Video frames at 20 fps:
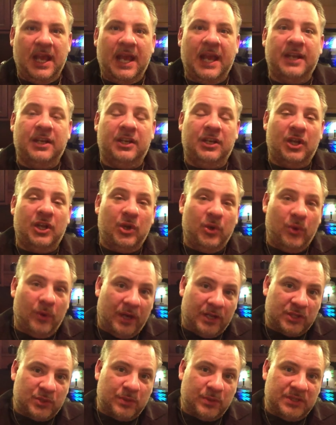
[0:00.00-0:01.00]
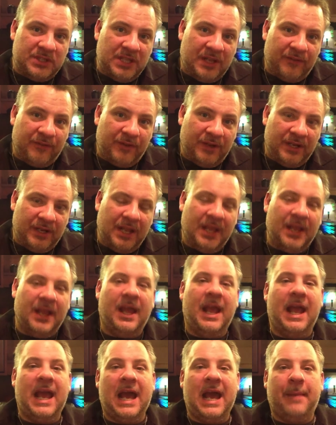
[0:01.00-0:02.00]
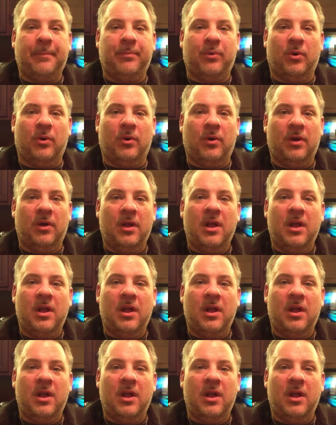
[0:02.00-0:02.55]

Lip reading: And you know who else was different? Apple.